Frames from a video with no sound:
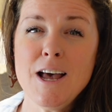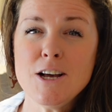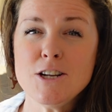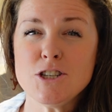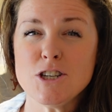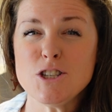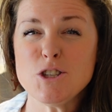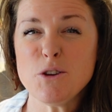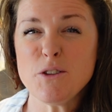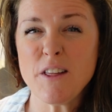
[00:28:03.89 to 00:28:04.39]

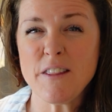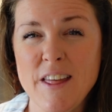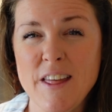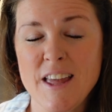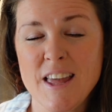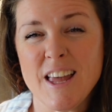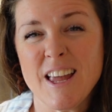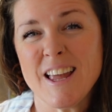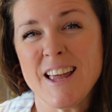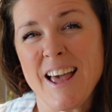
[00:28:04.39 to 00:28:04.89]
just so they
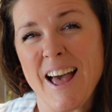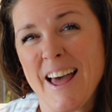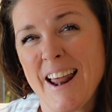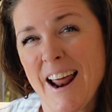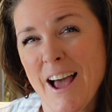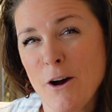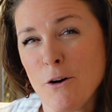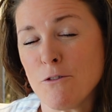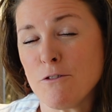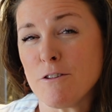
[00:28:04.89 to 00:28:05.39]
can get
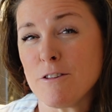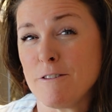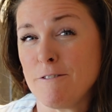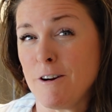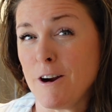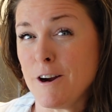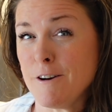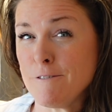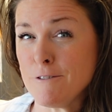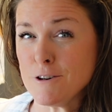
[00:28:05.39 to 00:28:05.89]
out for the
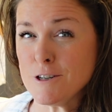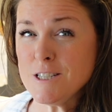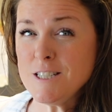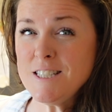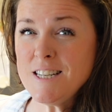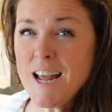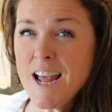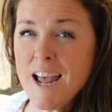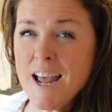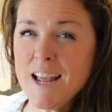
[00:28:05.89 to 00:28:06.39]
very
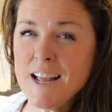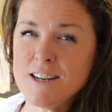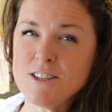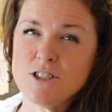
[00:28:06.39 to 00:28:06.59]
first day